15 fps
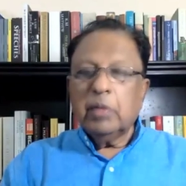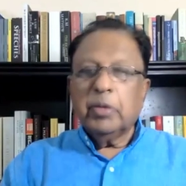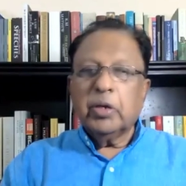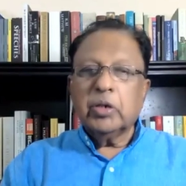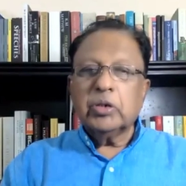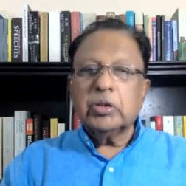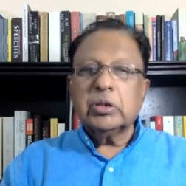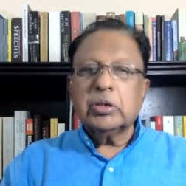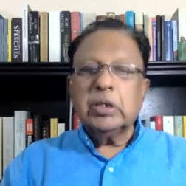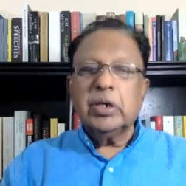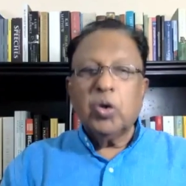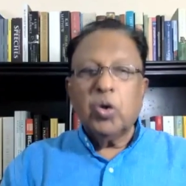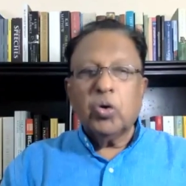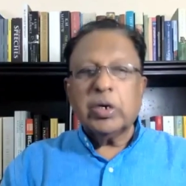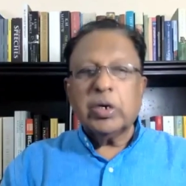because
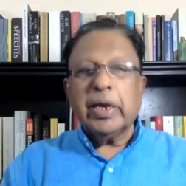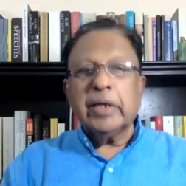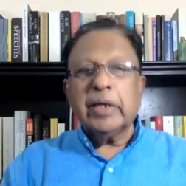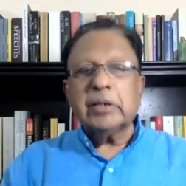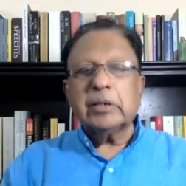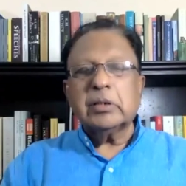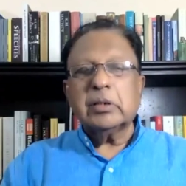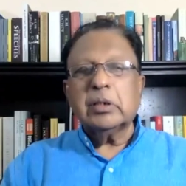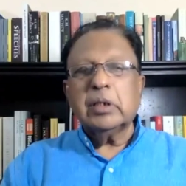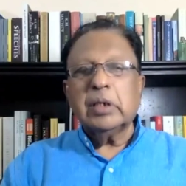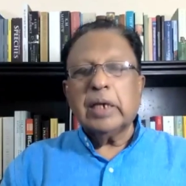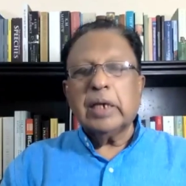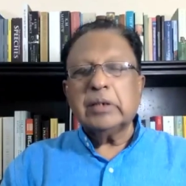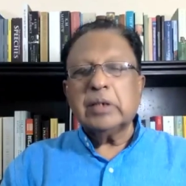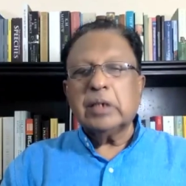in no case
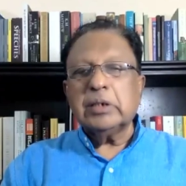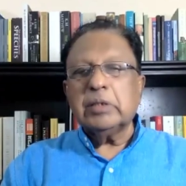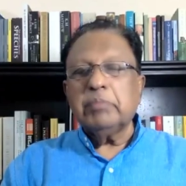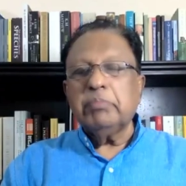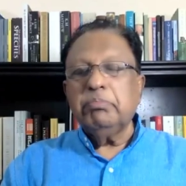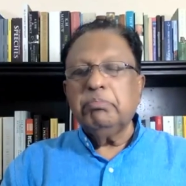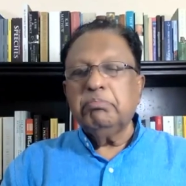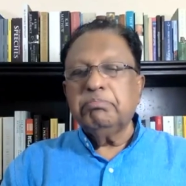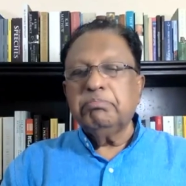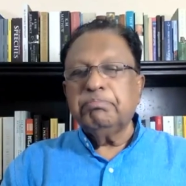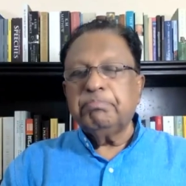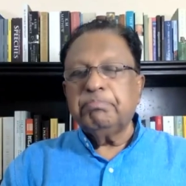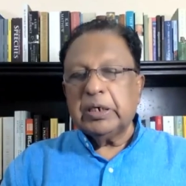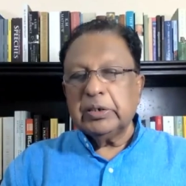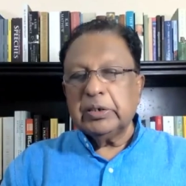has such a
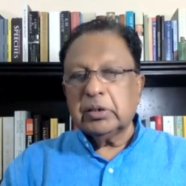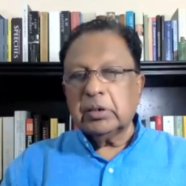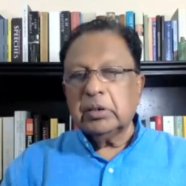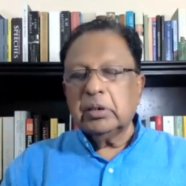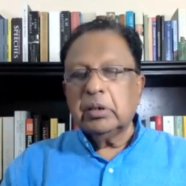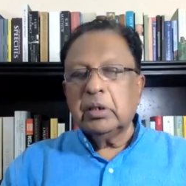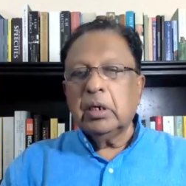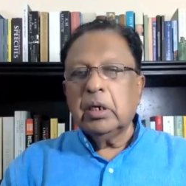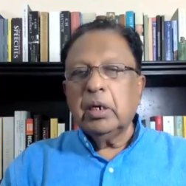person